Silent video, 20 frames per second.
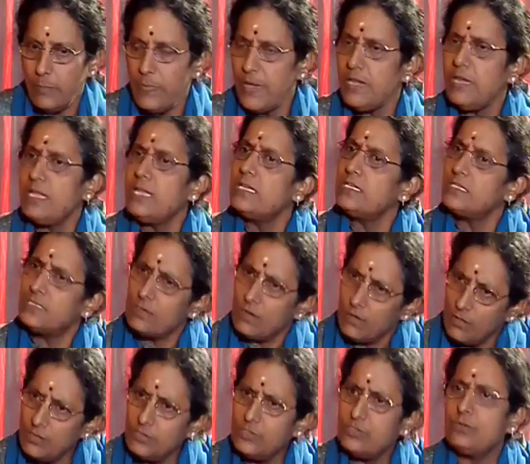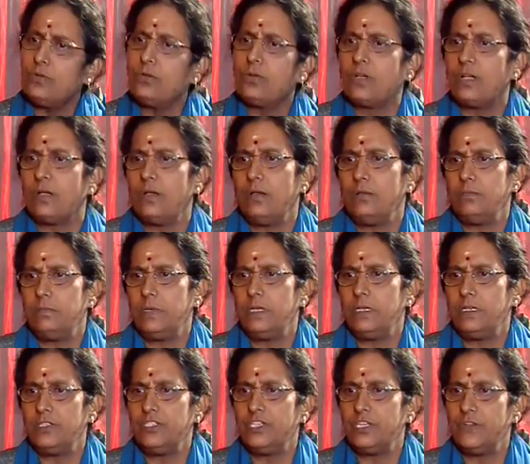Umpiring is not a joke,
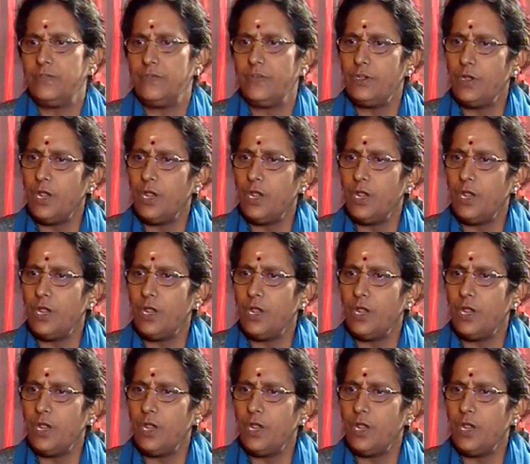uh, Jeniffer.